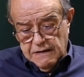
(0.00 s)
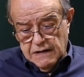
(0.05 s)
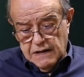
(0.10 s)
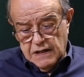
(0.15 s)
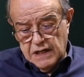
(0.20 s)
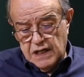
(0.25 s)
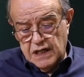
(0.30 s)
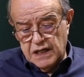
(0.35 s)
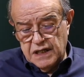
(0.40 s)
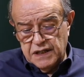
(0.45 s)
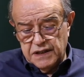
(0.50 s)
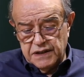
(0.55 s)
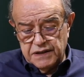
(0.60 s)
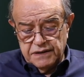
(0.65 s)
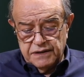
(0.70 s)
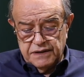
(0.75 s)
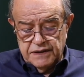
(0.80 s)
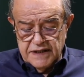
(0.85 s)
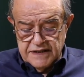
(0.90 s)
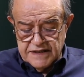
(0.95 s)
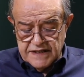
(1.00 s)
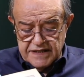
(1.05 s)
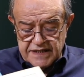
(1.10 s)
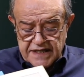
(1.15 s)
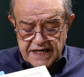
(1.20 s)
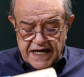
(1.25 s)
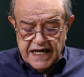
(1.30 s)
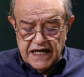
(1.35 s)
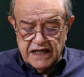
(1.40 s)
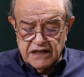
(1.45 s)
And this is
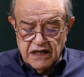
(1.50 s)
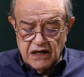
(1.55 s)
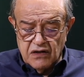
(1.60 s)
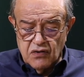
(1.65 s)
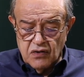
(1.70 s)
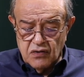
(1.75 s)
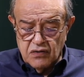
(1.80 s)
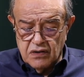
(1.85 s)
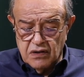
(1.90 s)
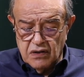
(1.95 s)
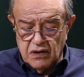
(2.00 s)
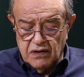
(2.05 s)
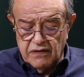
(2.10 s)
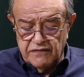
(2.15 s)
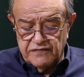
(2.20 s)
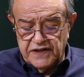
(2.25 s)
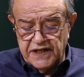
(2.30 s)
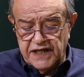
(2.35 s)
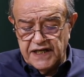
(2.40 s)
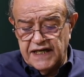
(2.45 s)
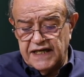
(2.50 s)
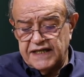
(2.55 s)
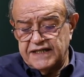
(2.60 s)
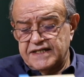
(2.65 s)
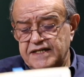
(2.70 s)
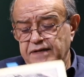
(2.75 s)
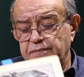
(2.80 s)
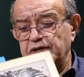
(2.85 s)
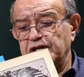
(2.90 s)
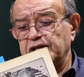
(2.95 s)
the catalog of the
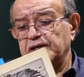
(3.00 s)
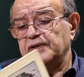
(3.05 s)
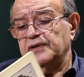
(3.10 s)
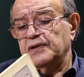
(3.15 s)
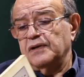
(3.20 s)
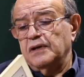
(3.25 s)
exhibit.